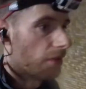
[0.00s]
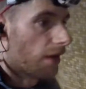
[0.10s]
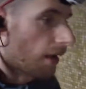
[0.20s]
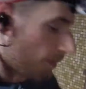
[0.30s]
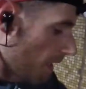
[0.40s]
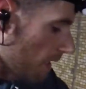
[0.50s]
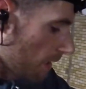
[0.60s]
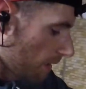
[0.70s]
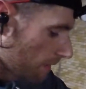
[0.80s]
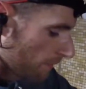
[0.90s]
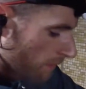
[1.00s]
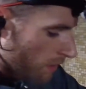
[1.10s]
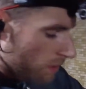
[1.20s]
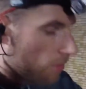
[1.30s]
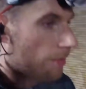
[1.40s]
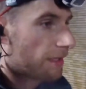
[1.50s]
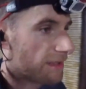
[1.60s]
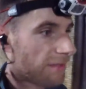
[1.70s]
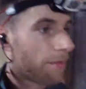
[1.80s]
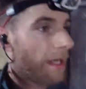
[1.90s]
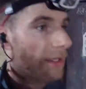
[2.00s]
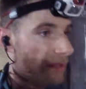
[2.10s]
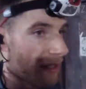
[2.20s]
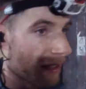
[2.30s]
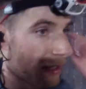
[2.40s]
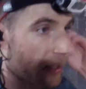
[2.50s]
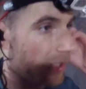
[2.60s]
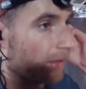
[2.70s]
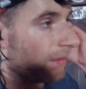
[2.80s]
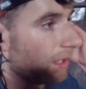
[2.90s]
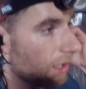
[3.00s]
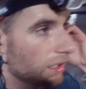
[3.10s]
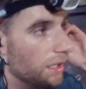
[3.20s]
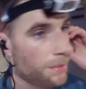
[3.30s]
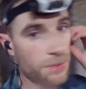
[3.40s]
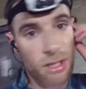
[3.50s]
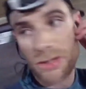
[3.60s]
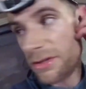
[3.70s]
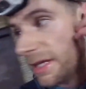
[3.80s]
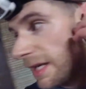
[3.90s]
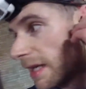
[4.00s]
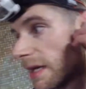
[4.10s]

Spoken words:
So I'm my 7 miles in. I'm going alright.